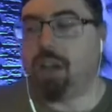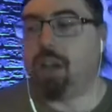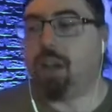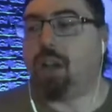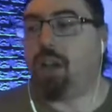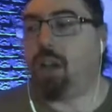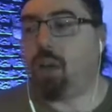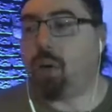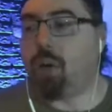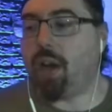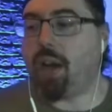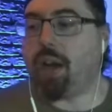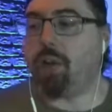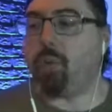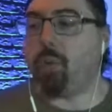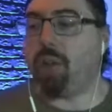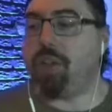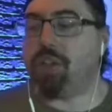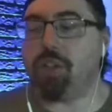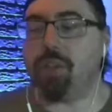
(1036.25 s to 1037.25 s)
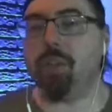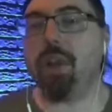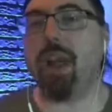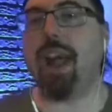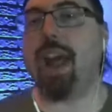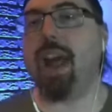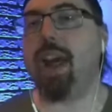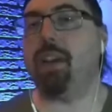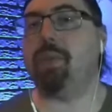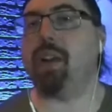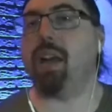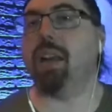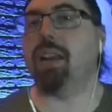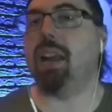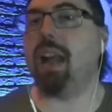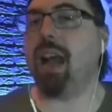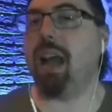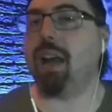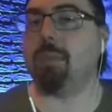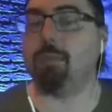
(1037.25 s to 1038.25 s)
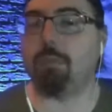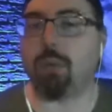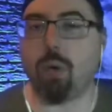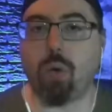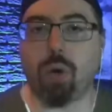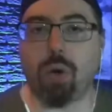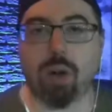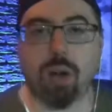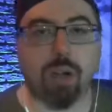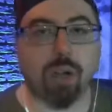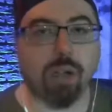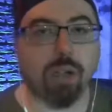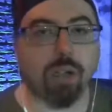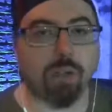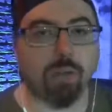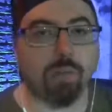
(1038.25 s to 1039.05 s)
All right, we do have a lot more